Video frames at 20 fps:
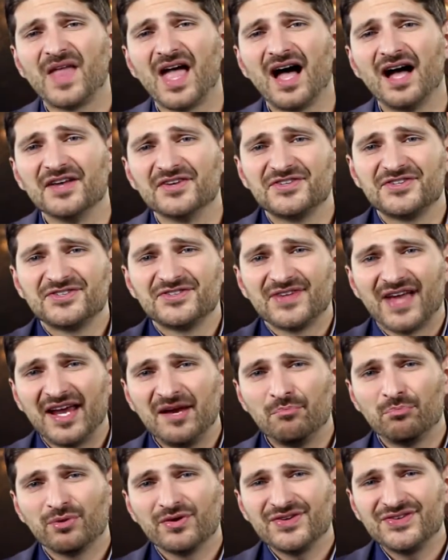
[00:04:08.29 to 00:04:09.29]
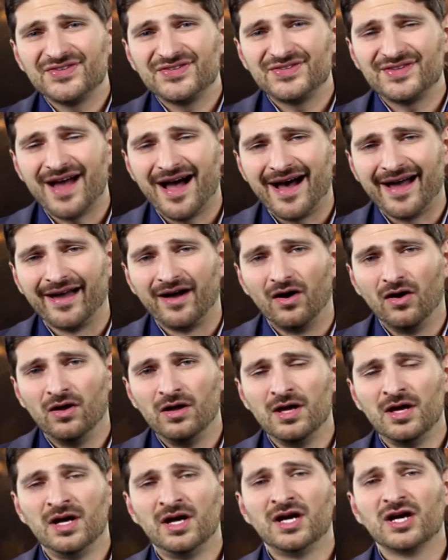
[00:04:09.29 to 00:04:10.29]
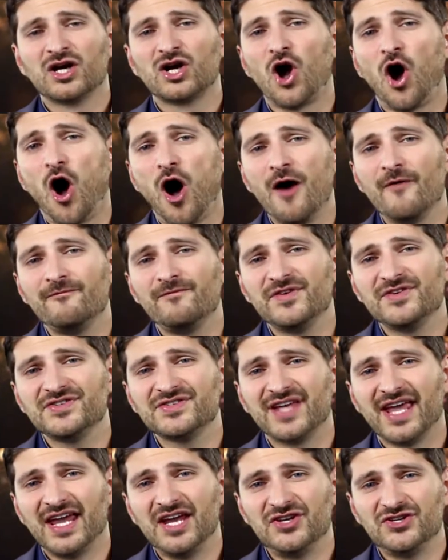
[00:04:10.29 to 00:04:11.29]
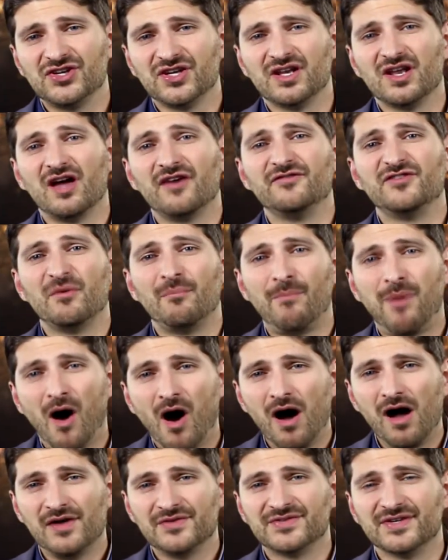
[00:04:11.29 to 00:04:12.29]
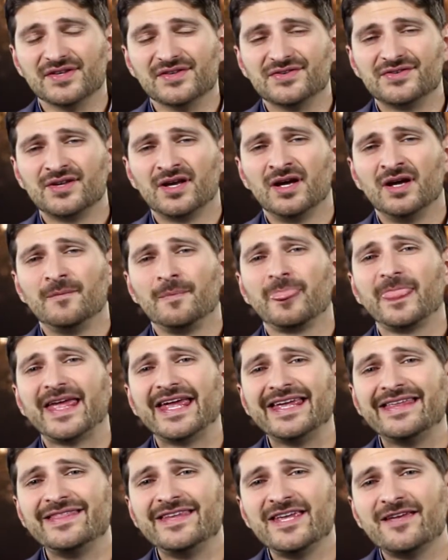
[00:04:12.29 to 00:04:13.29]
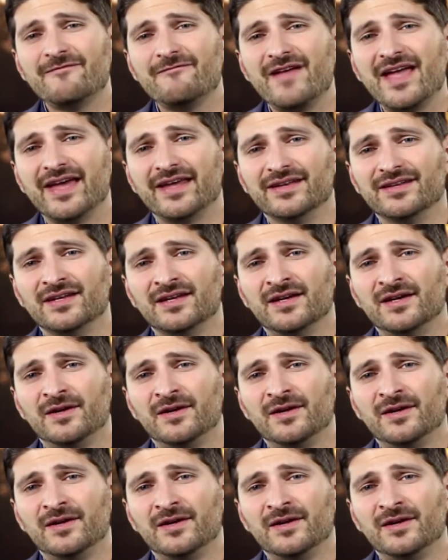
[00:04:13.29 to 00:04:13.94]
a Cyprus-style confiscation of deposits in the event